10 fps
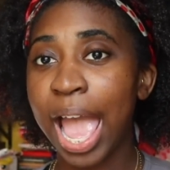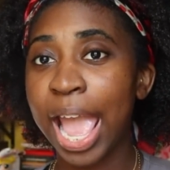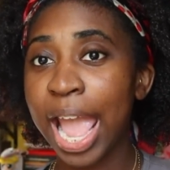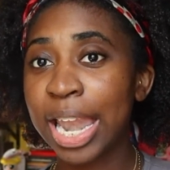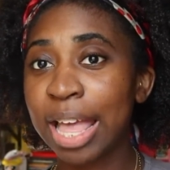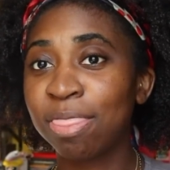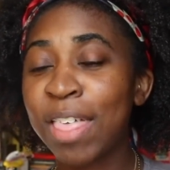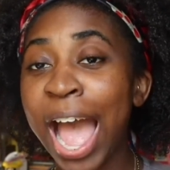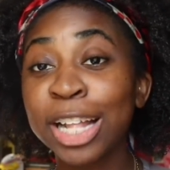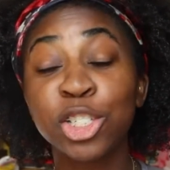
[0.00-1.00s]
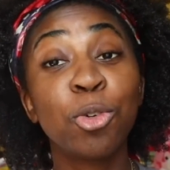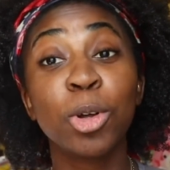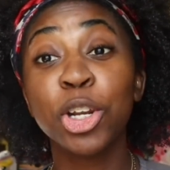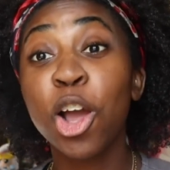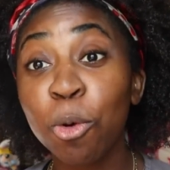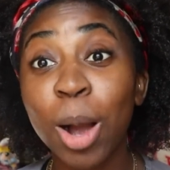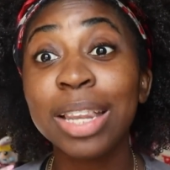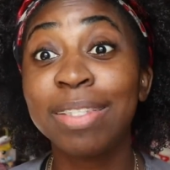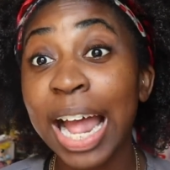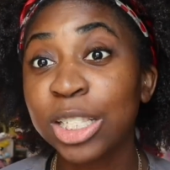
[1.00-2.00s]
And that, you want to know
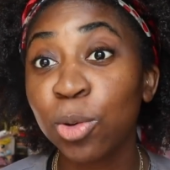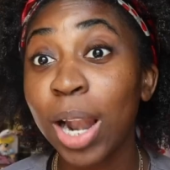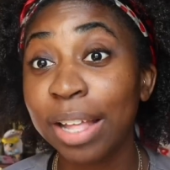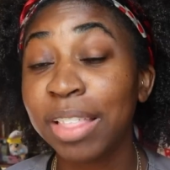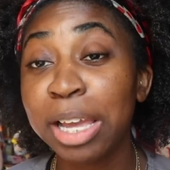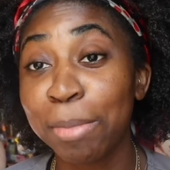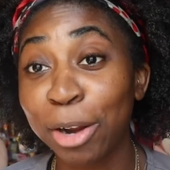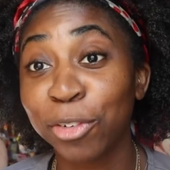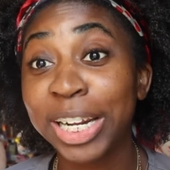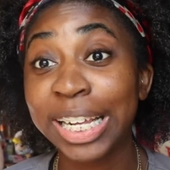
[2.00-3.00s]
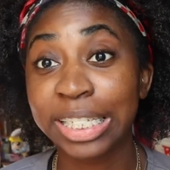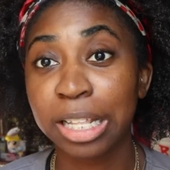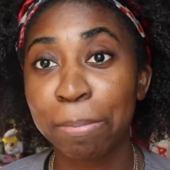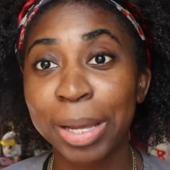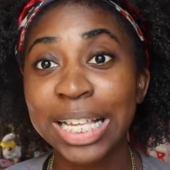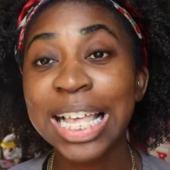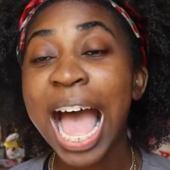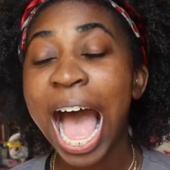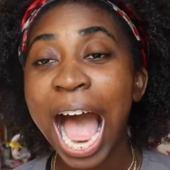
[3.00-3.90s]
what? That's what I think my reading slump is.